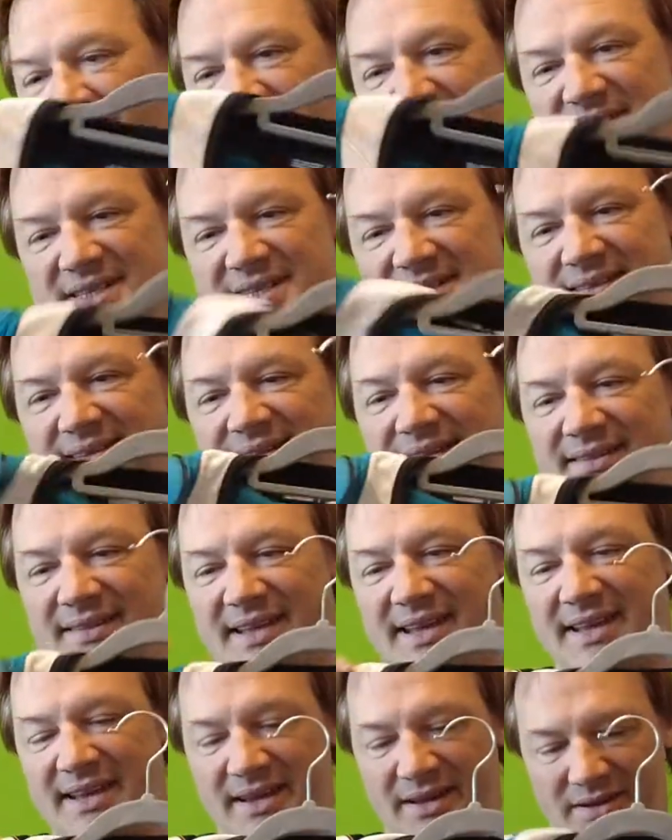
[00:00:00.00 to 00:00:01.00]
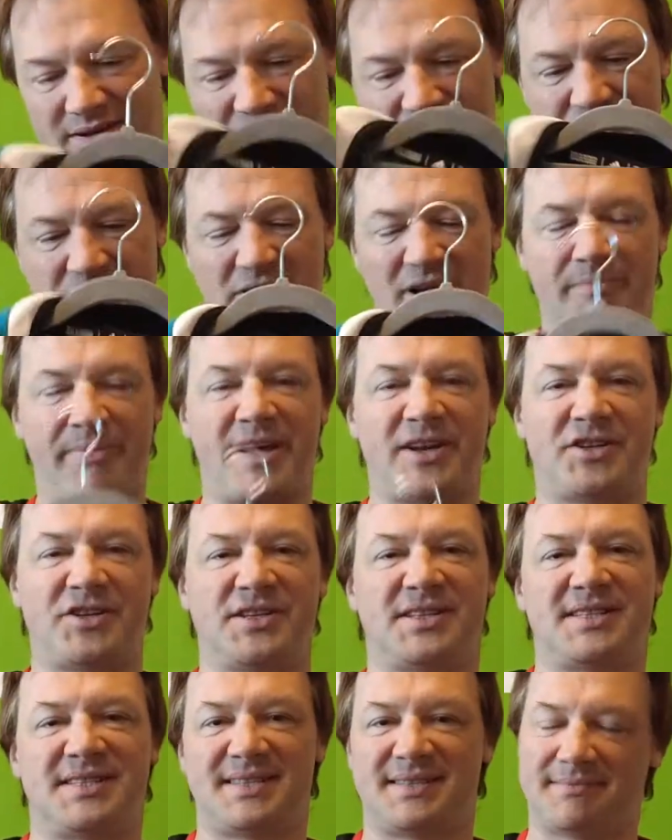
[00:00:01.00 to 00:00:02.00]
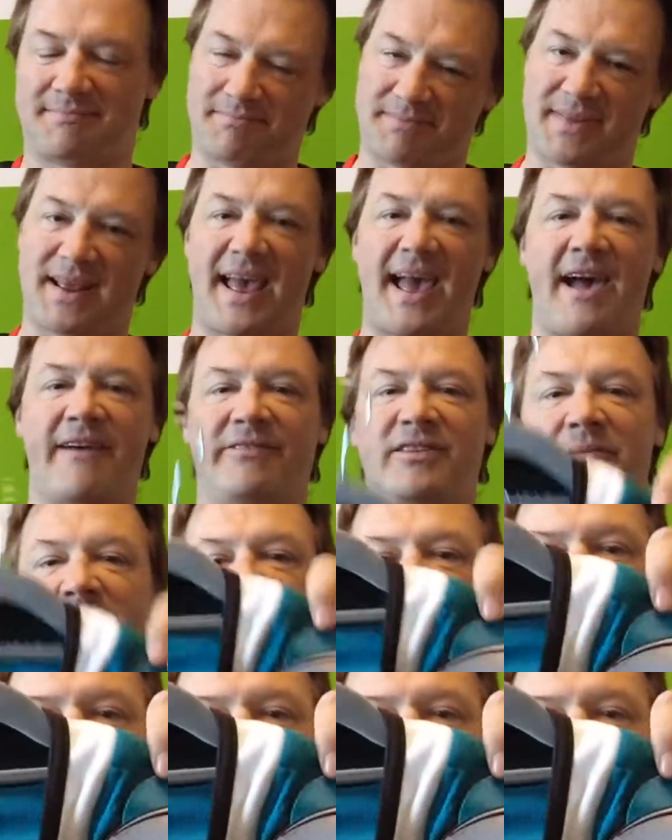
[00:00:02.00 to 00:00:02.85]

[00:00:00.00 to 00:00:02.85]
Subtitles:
course, the shoulder patches have to